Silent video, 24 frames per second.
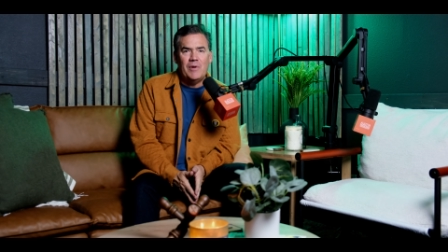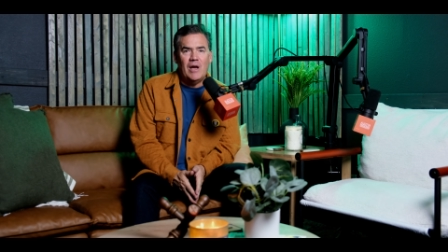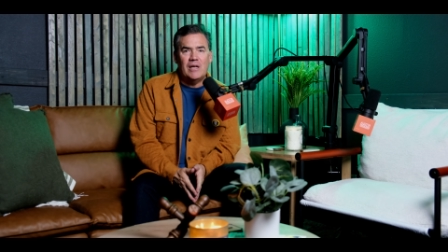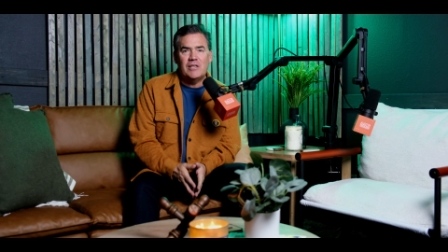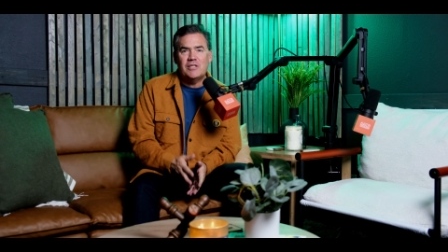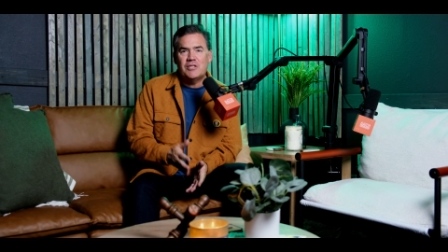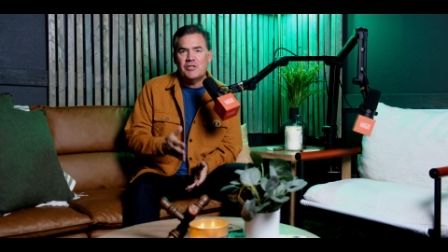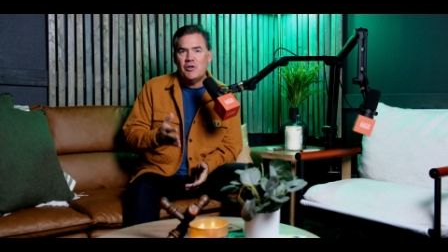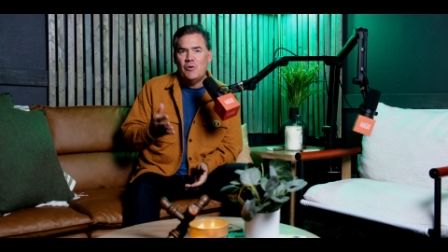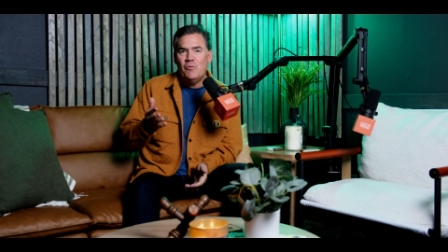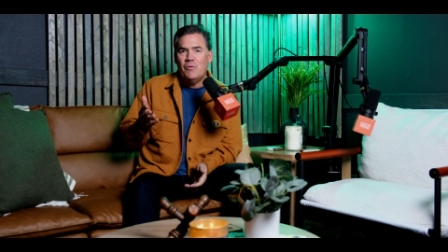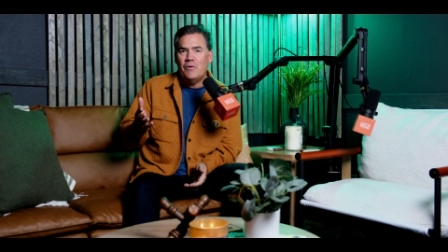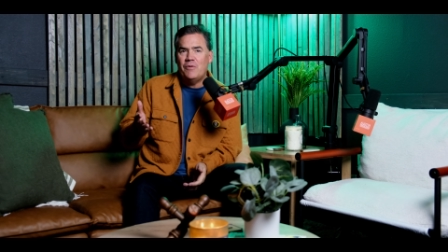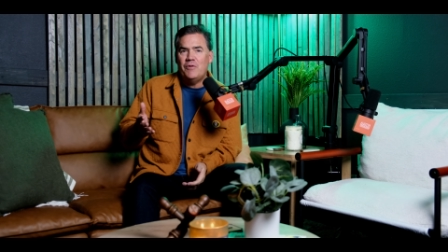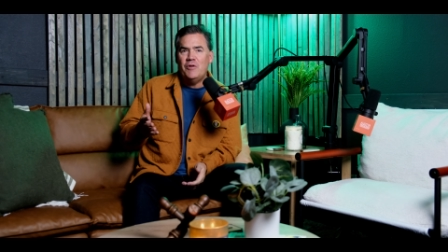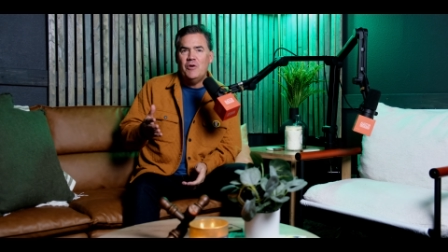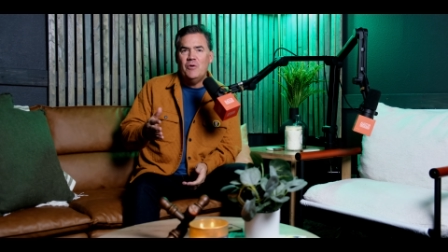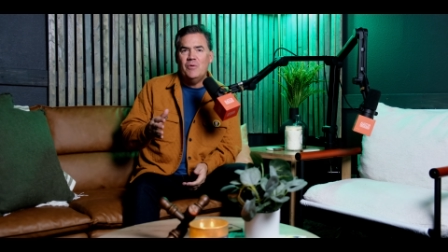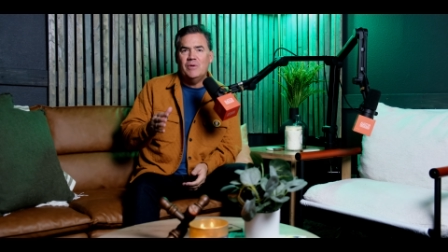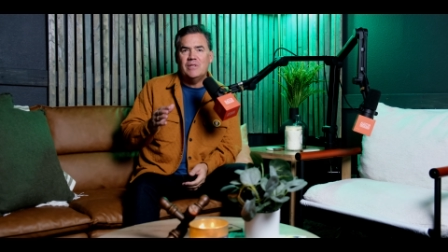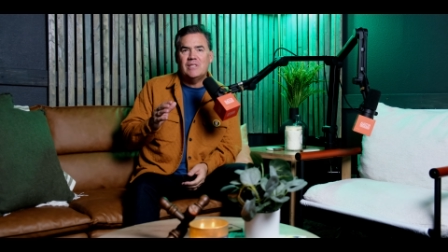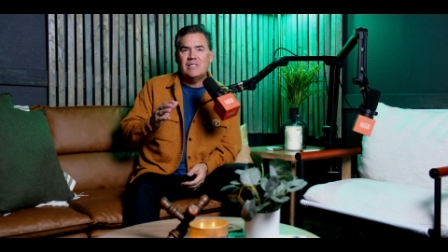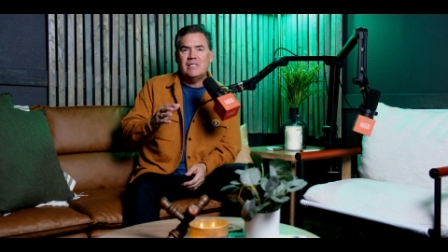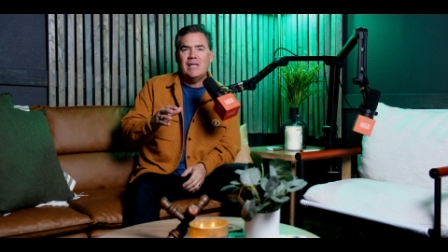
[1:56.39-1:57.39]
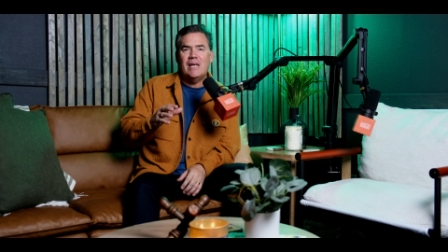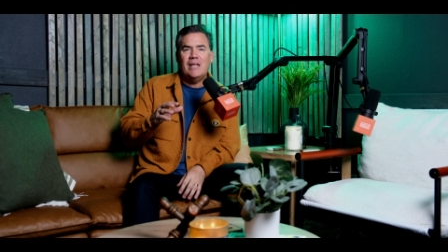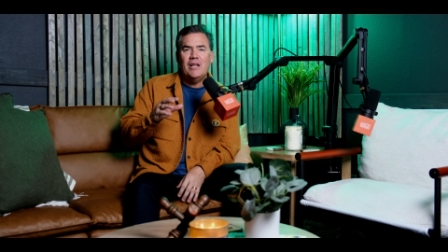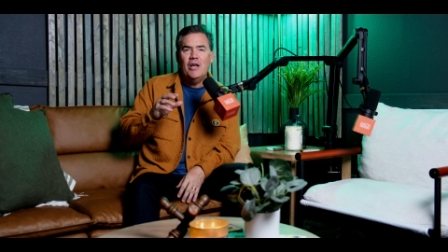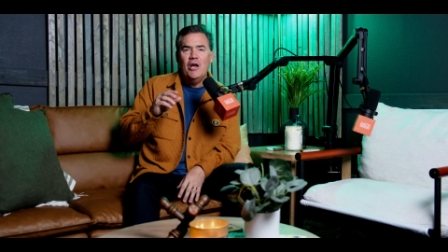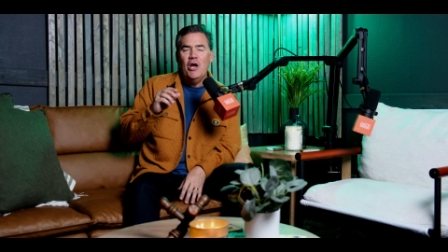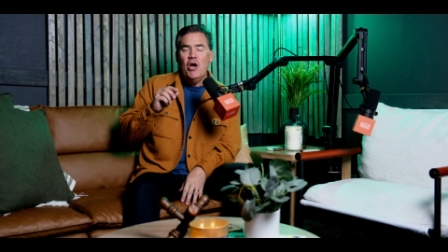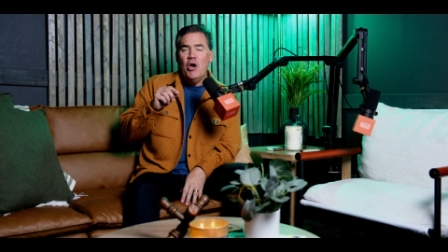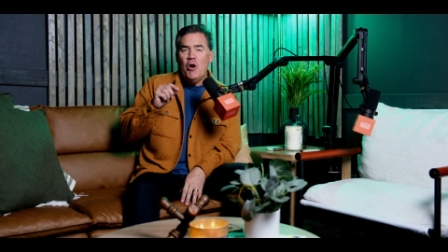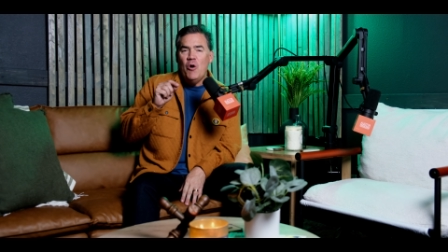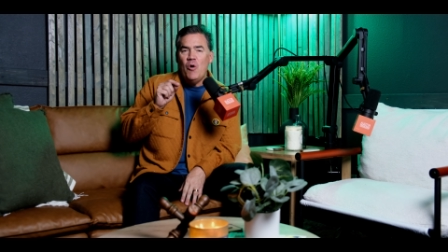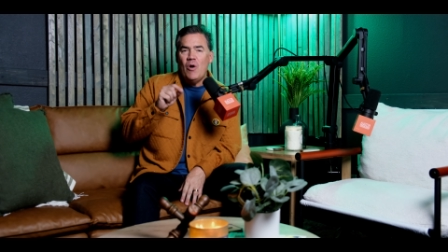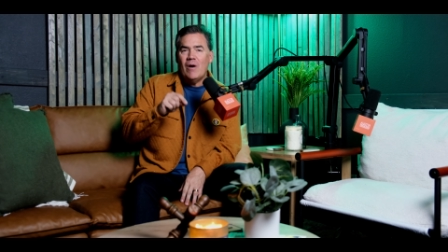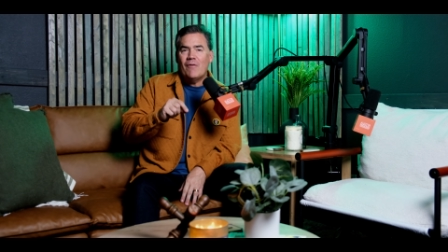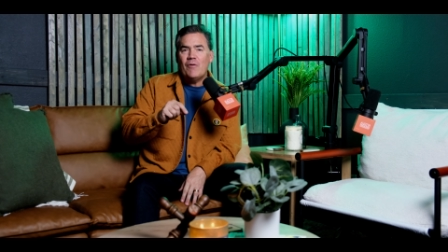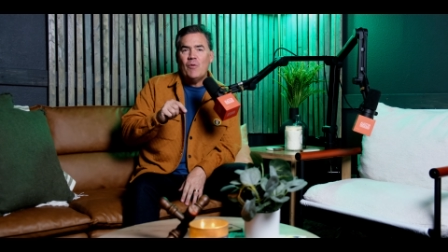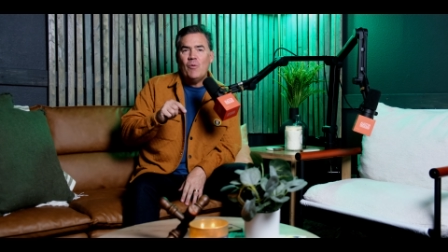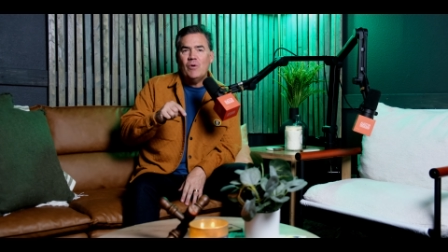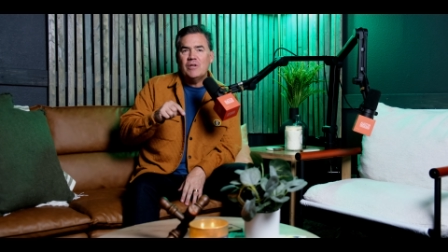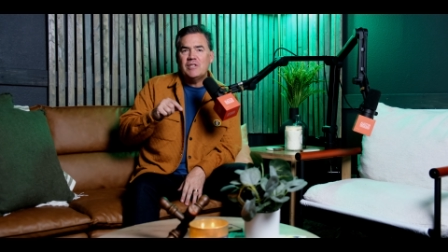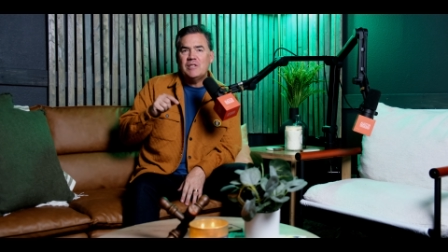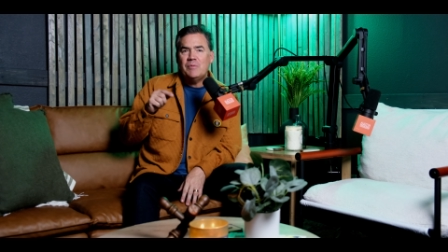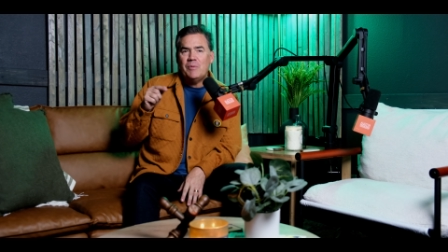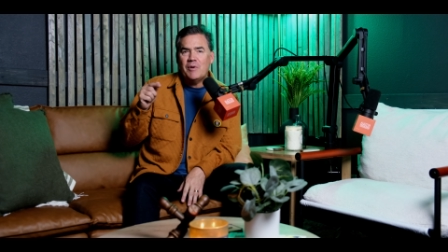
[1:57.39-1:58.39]
Not so with you. Instead, whoever
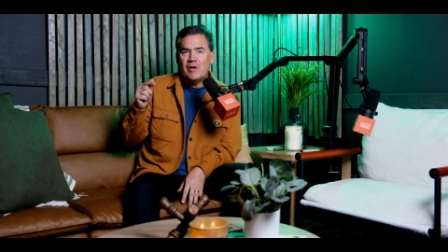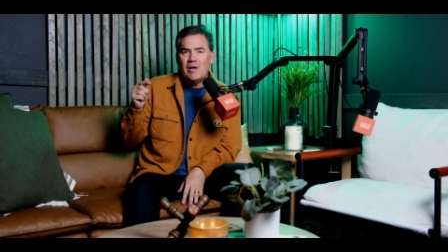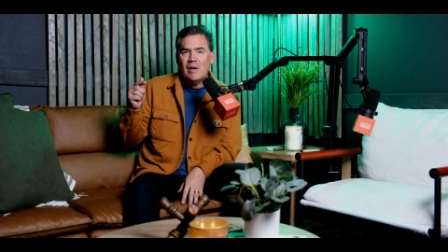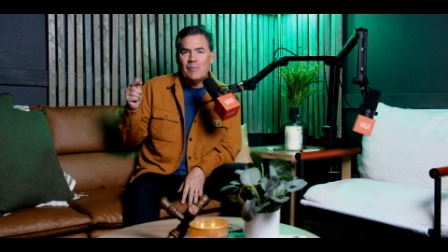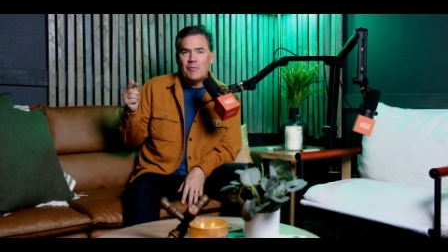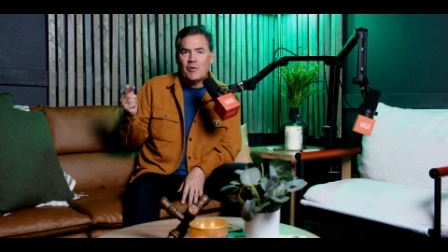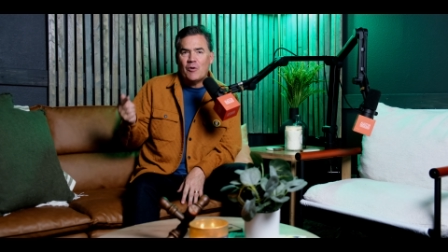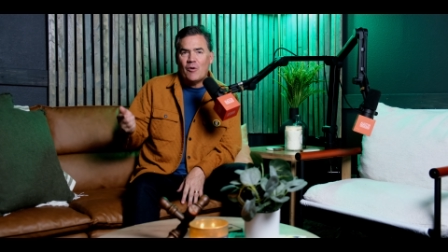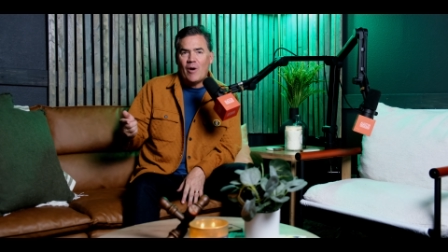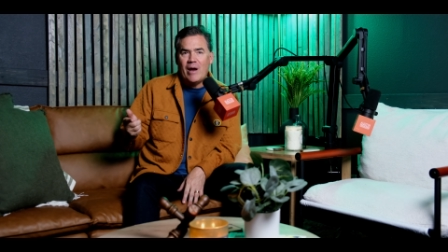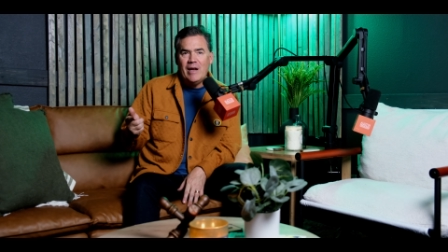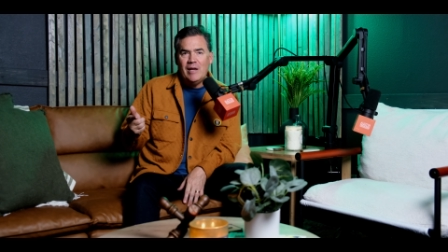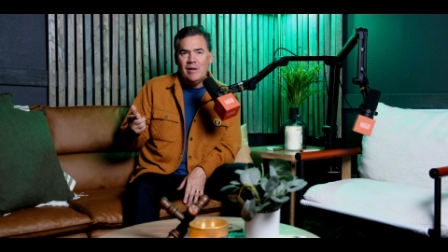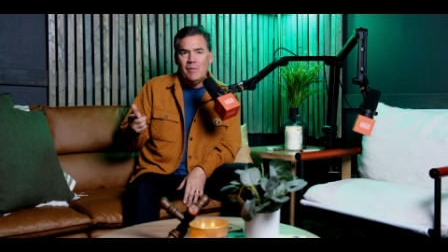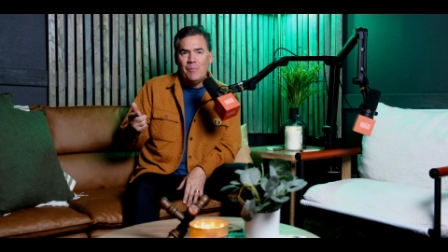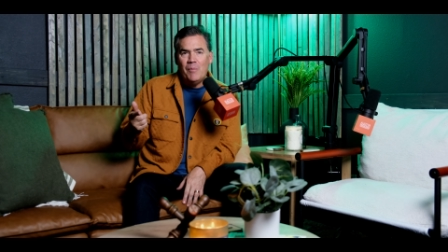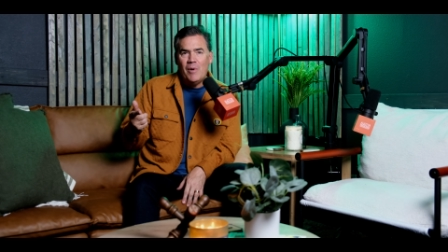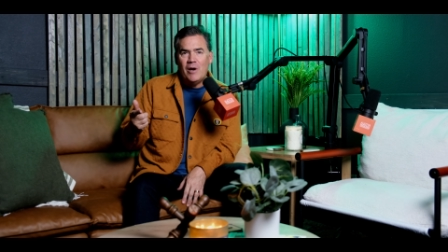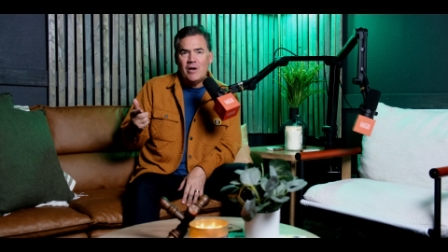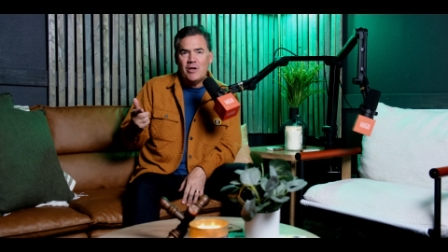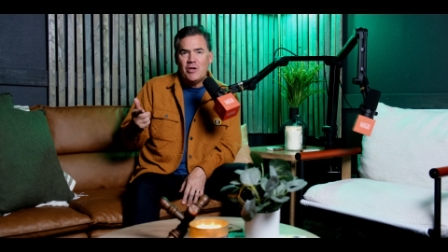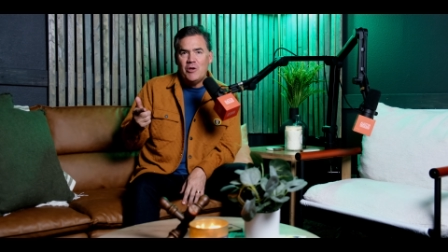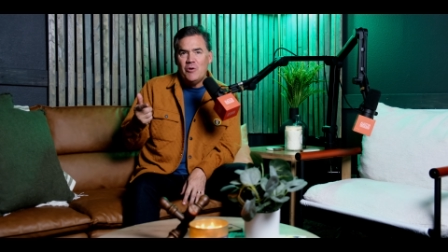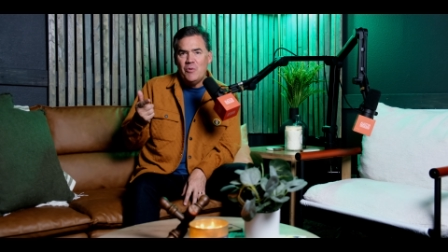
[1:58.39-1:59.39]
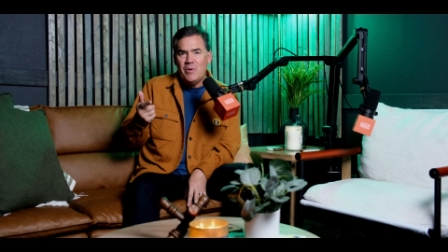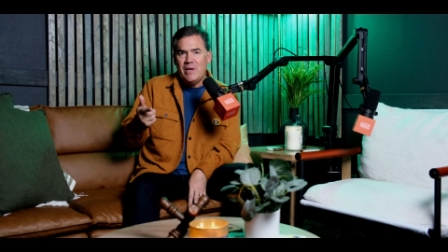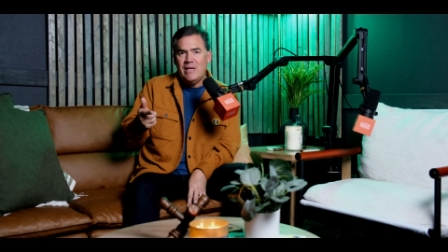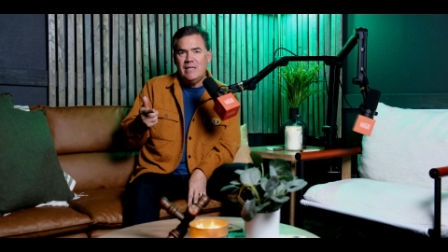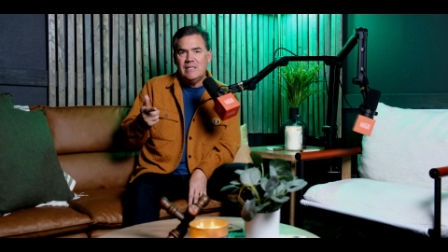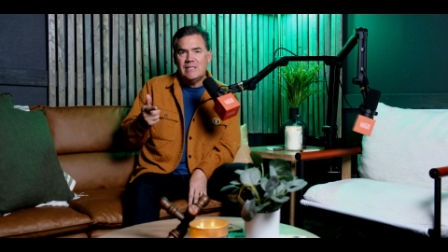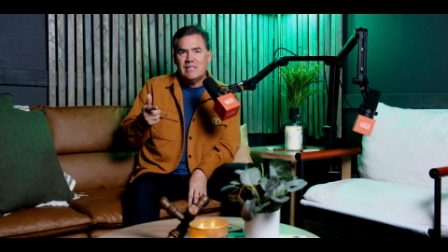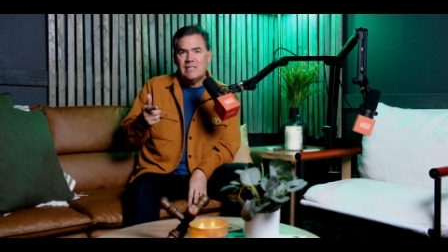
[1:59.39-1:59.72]
wants to become great among you, he